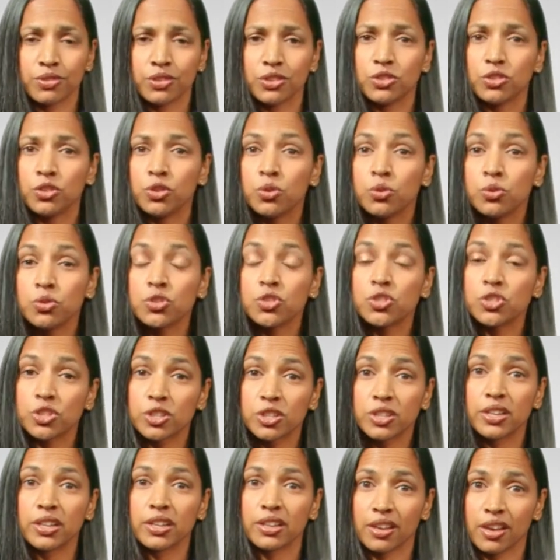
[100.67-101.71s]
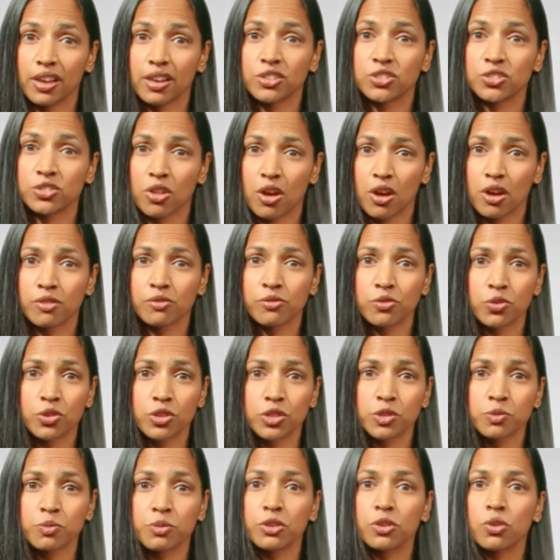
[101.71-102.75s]
You should engage law
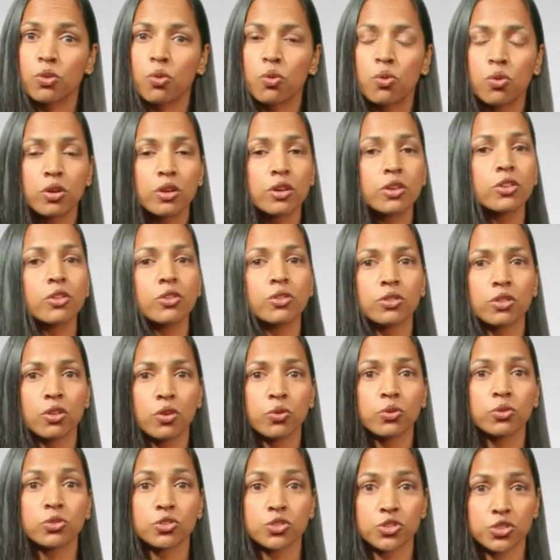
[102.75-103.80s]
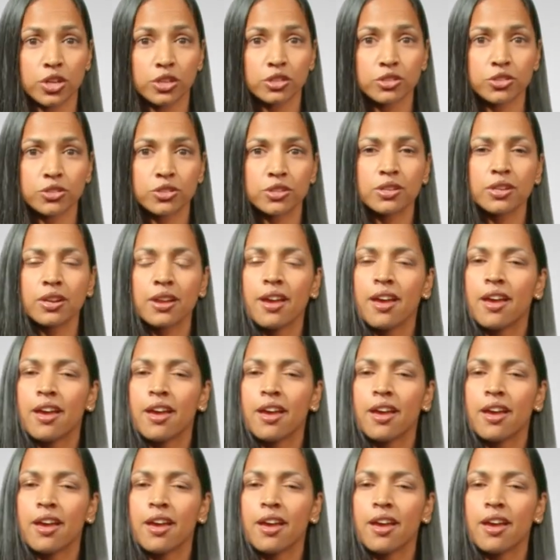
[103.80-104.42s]
enforcement or your local shelter